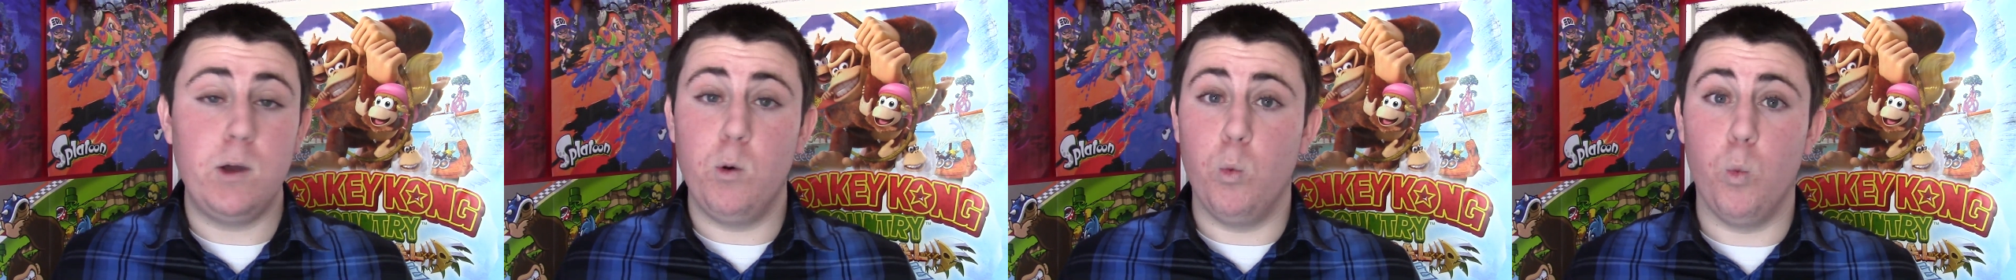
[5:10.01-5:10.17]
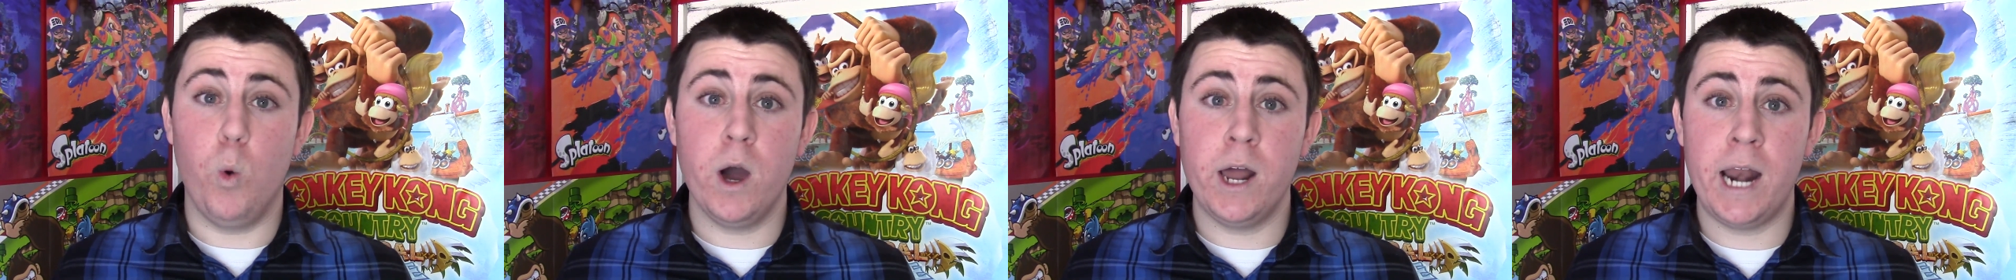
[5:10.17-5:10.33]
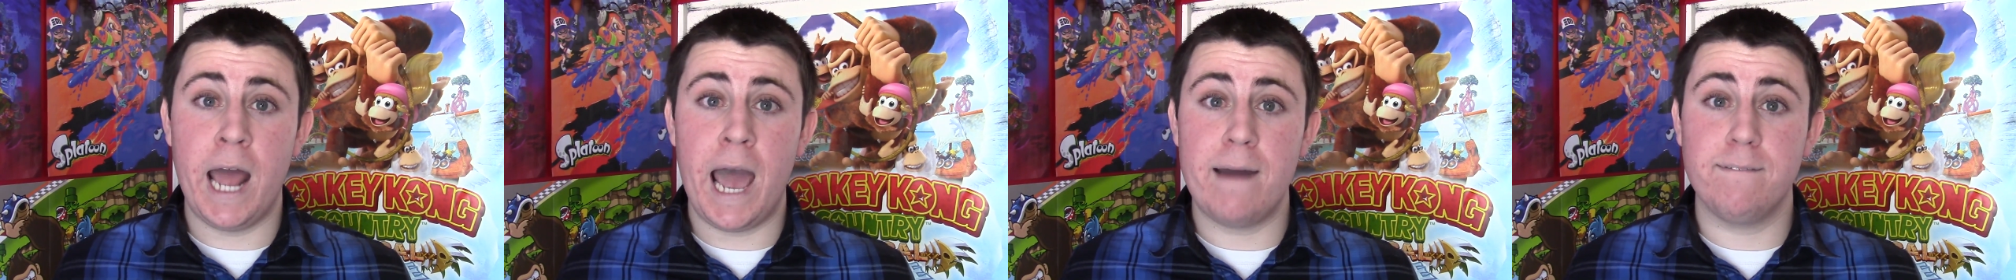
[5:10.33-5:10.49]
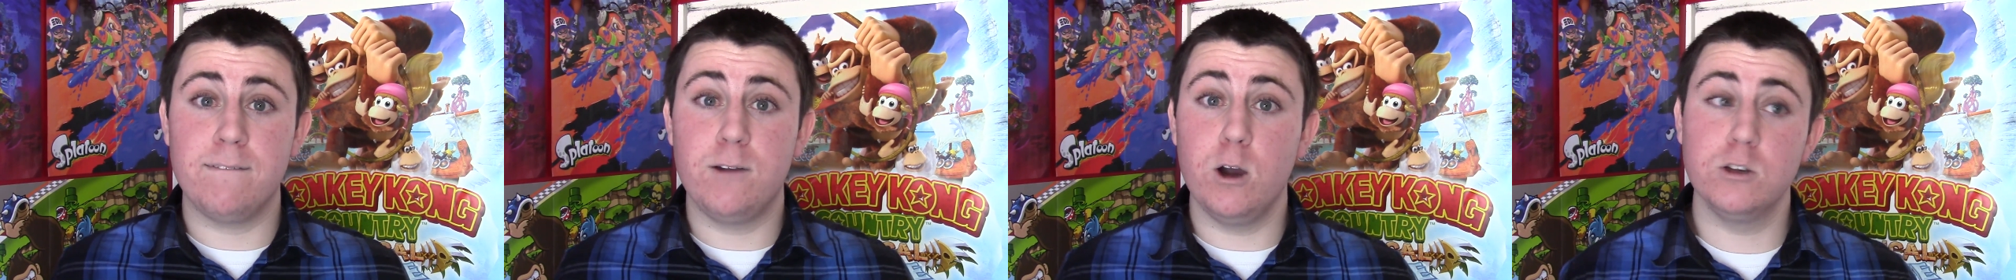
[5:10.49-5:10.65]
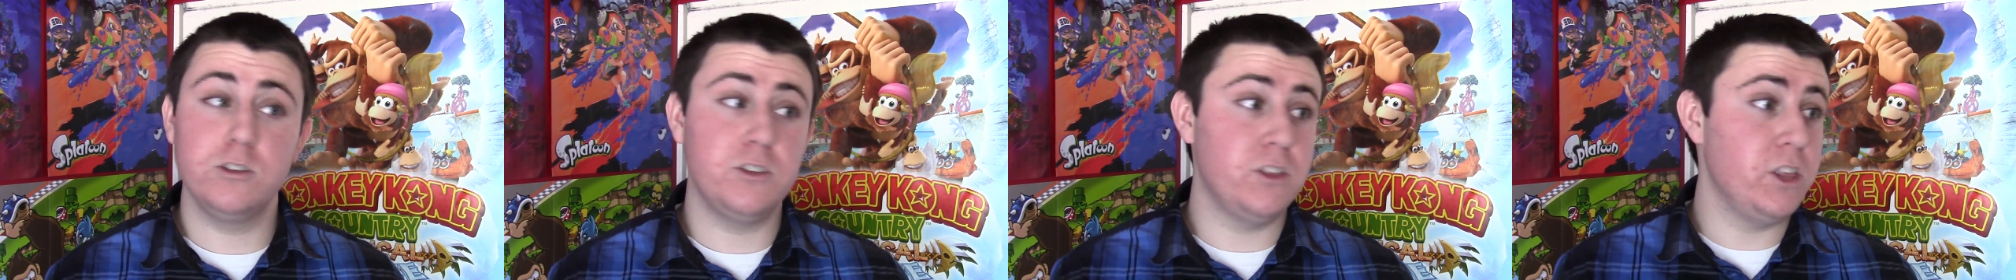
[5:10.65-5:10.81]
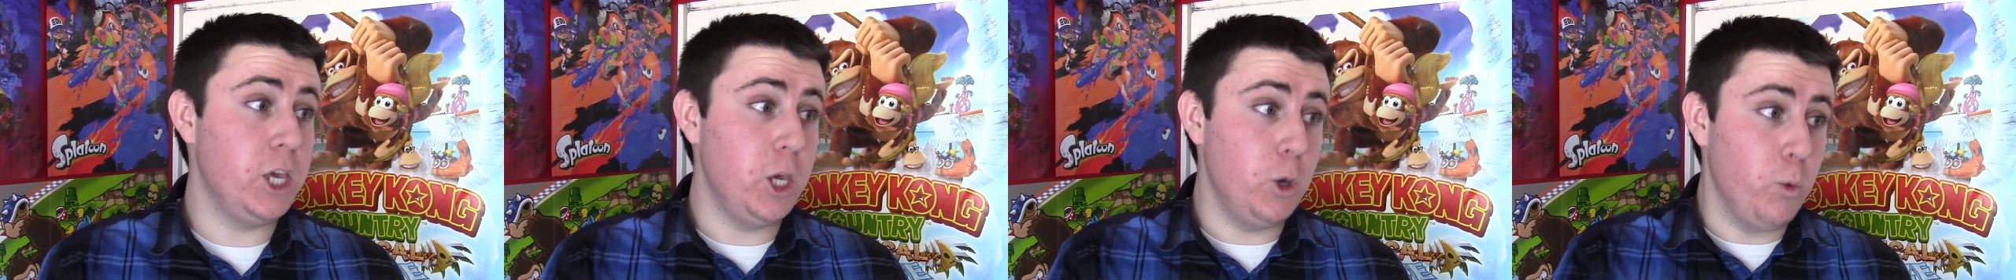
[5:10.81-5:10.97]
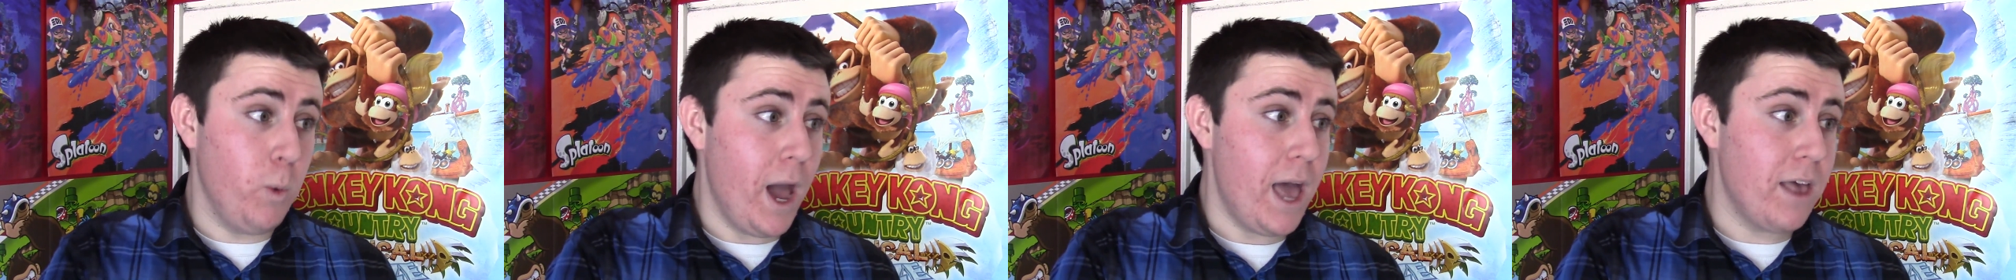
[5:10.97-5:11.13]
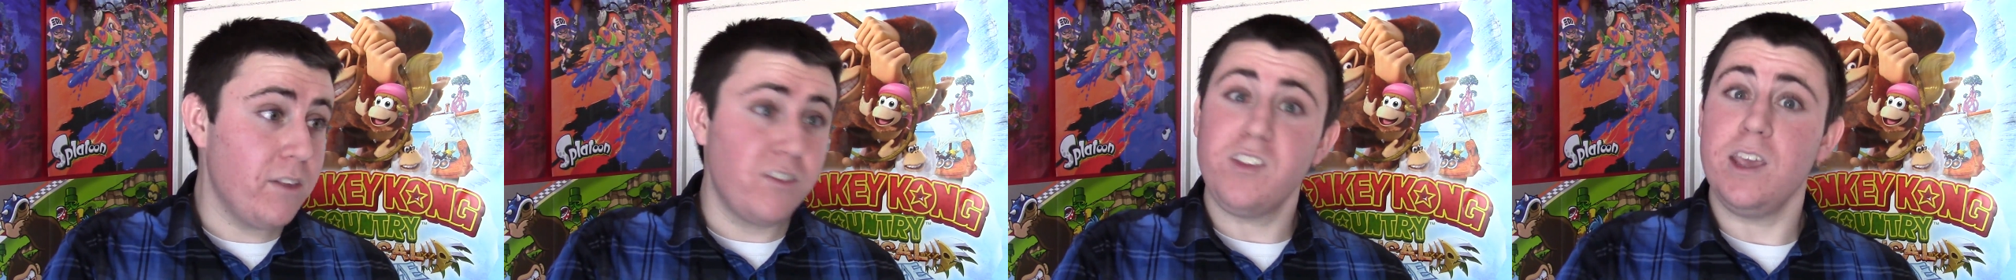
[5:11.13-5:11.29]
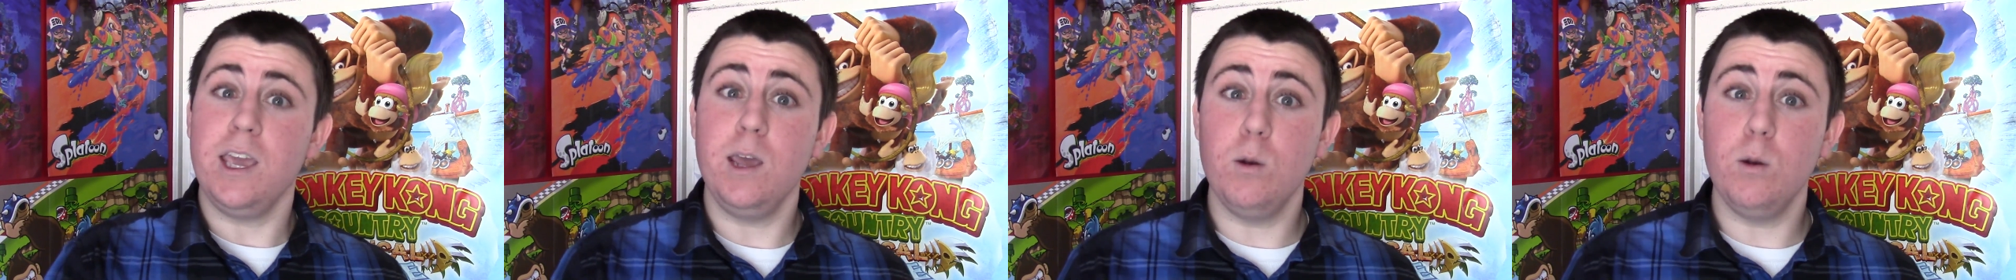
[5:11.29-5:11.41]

and one half goes to the US